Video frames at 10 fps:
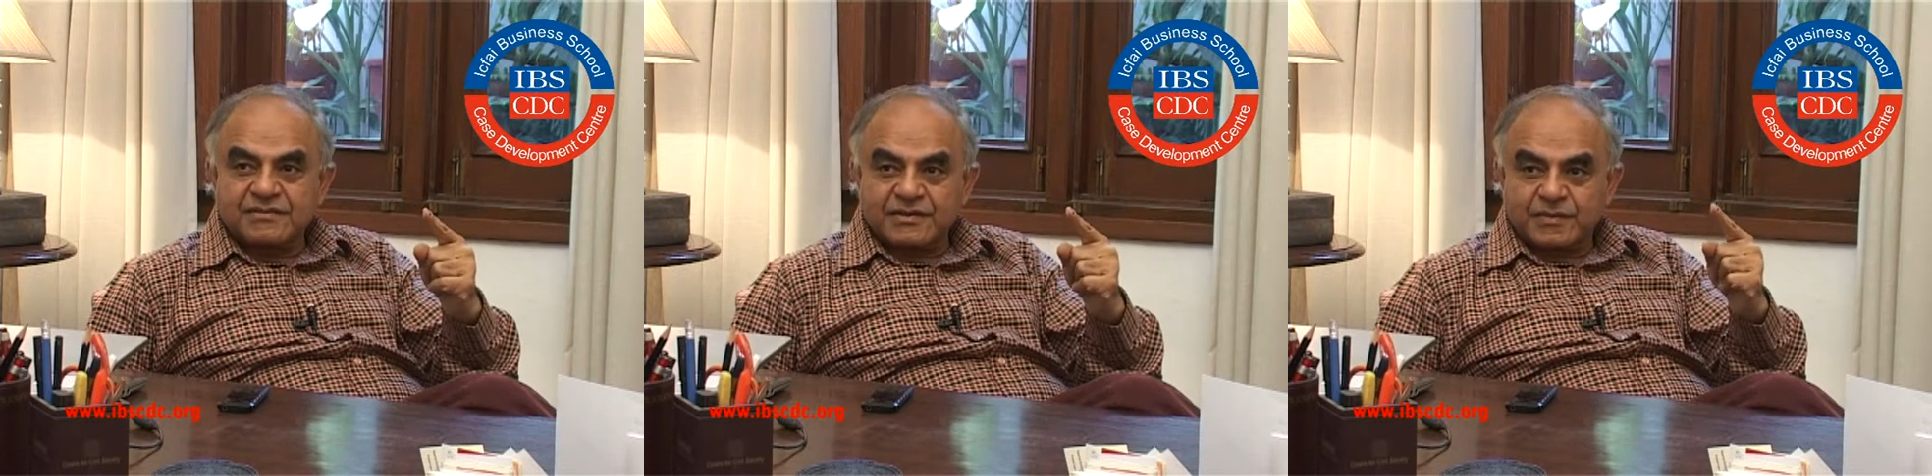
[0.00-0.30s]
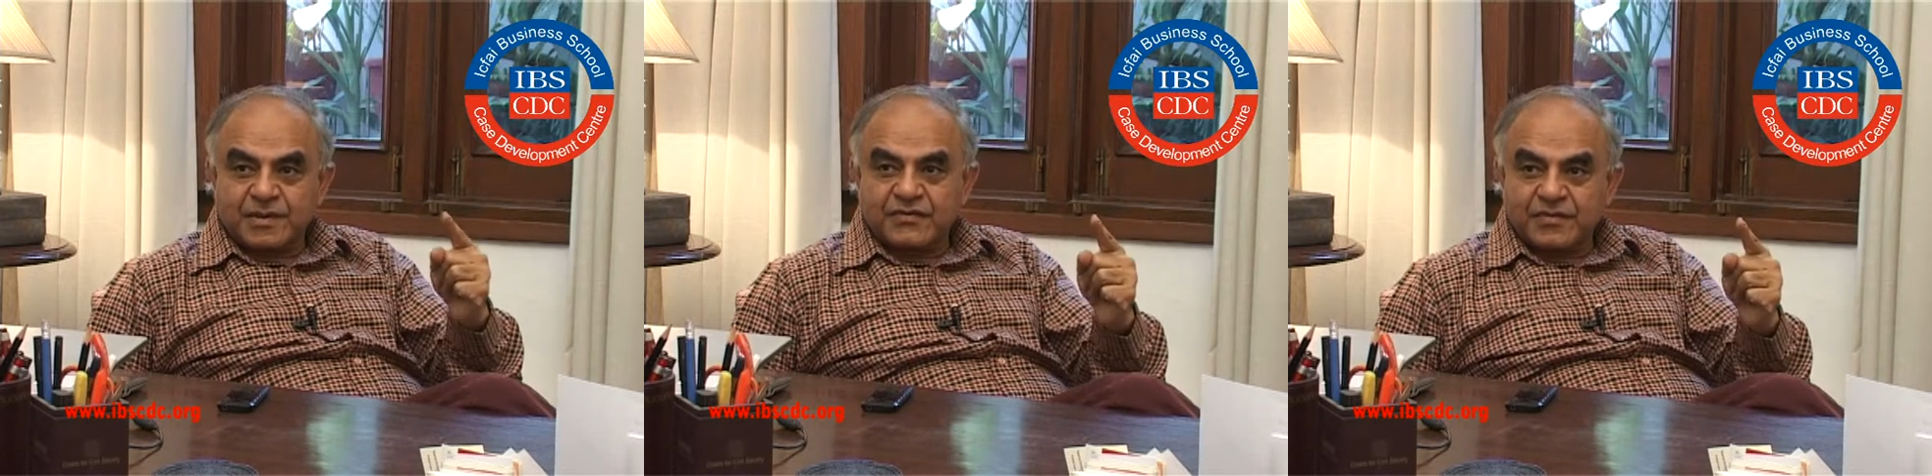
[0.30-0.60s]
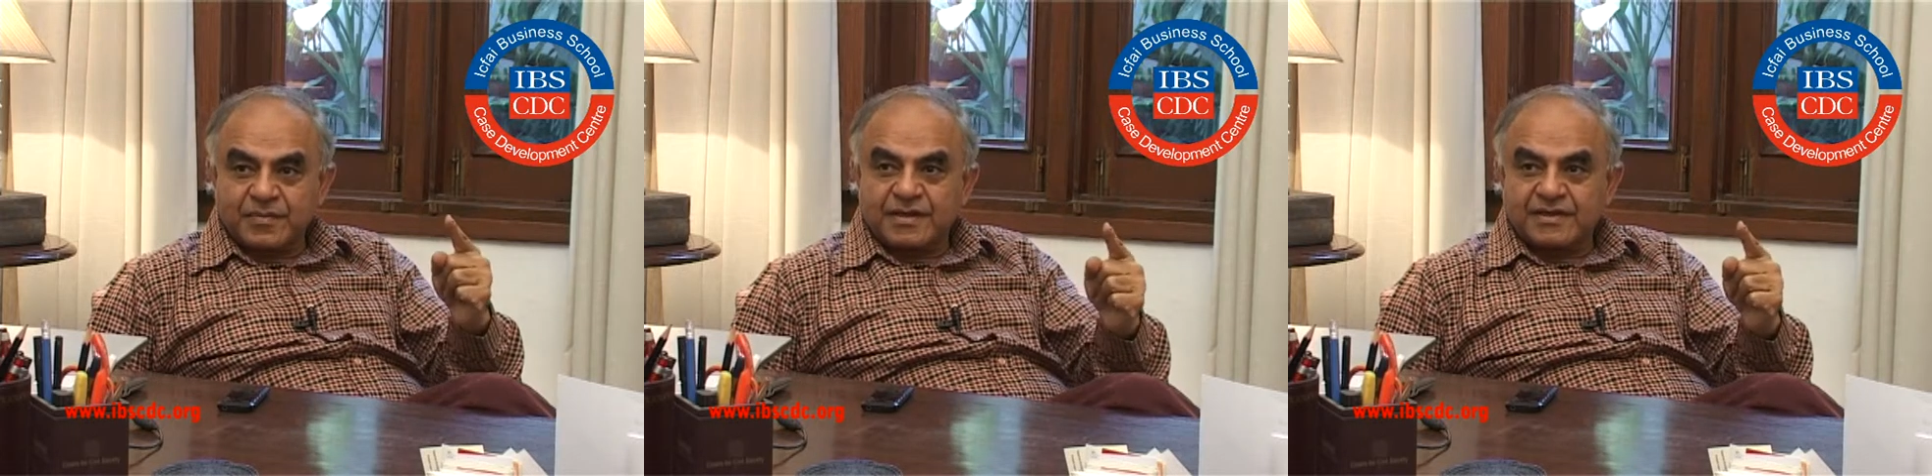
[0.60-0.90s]

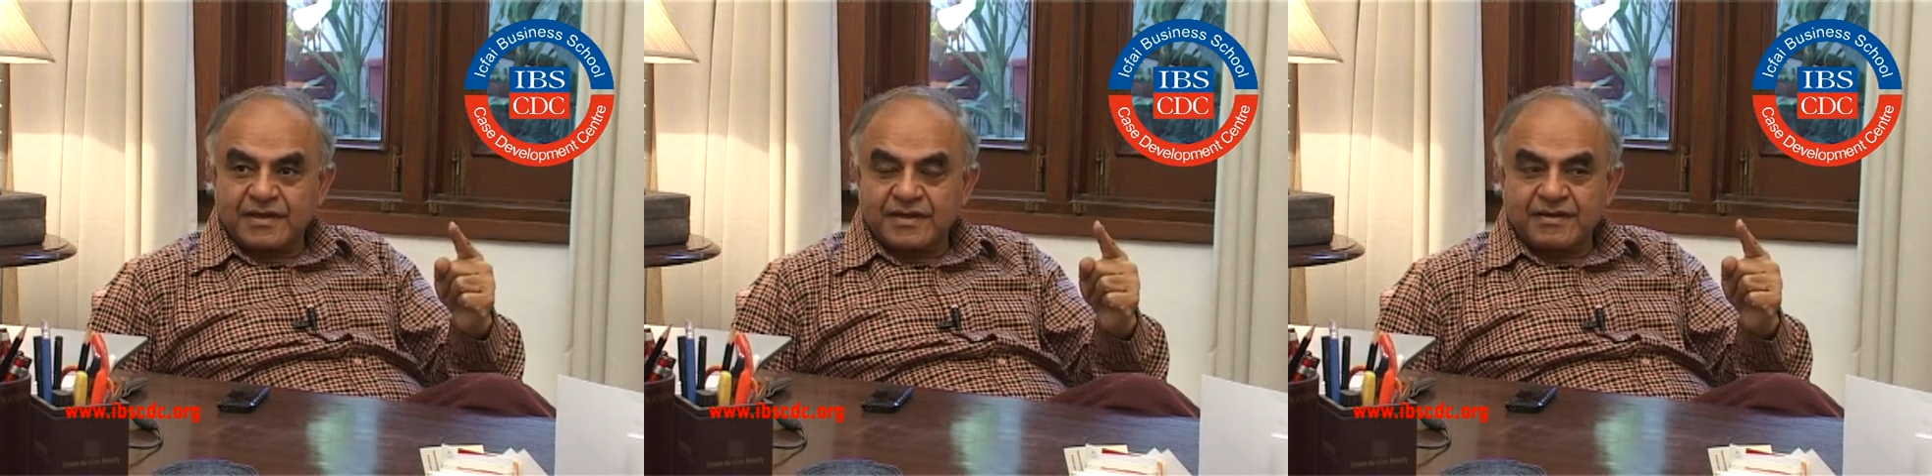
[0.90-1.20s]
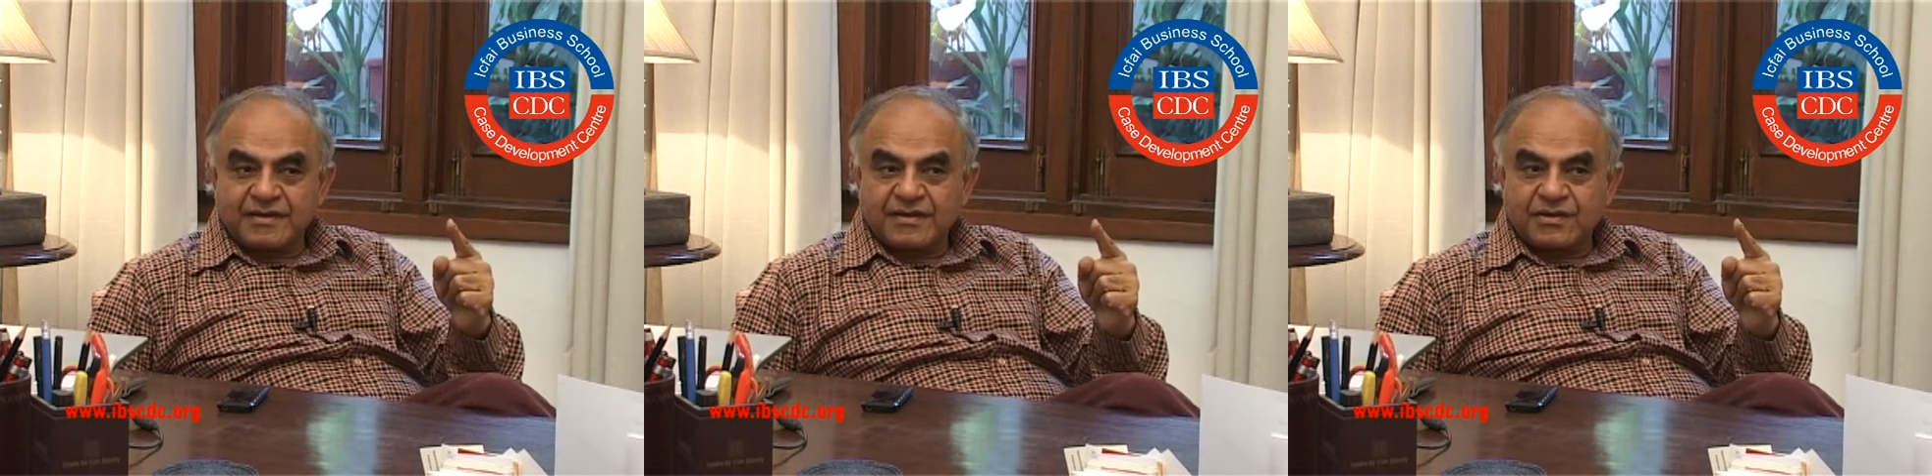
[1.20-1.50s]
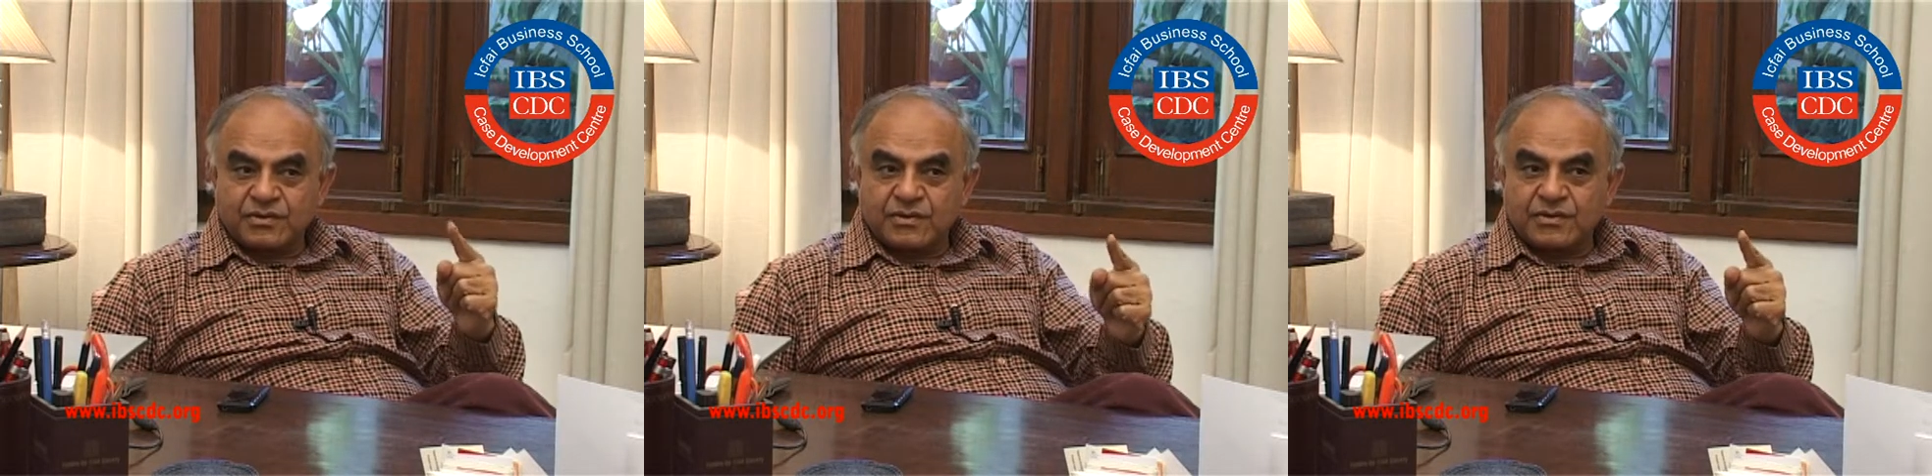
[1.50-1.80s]
responsibility
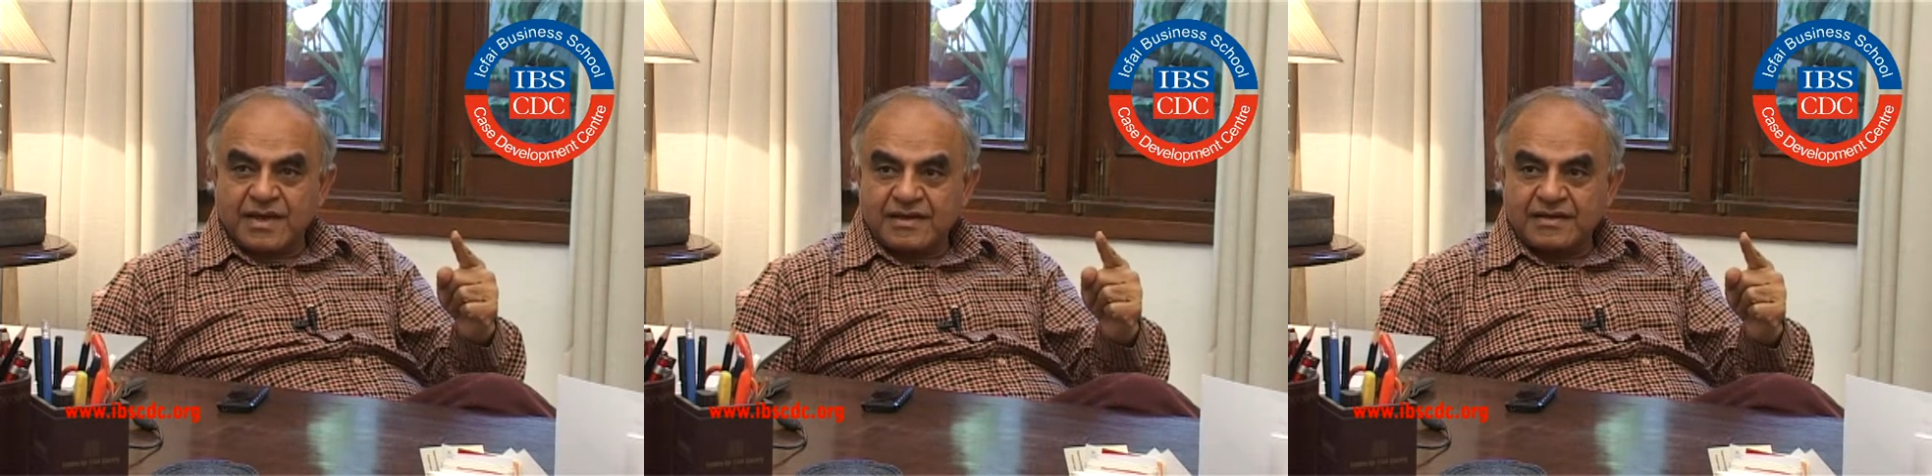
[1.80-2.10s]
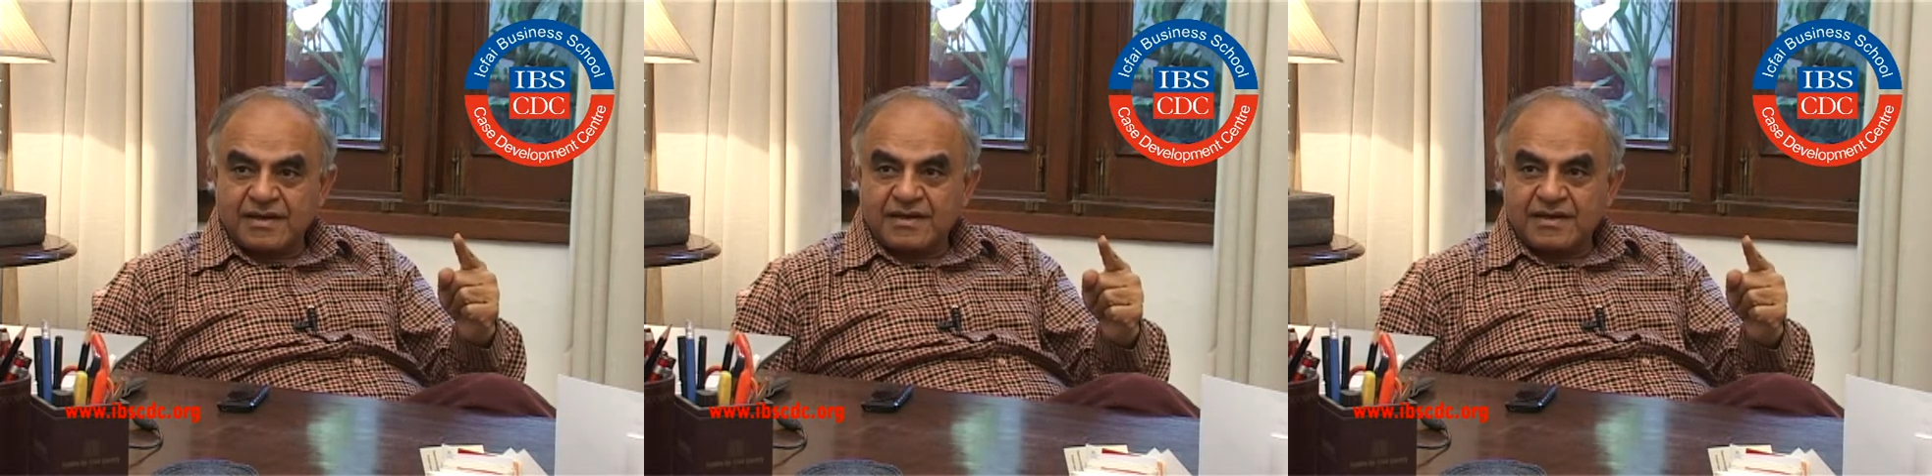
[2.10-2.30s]
to do that.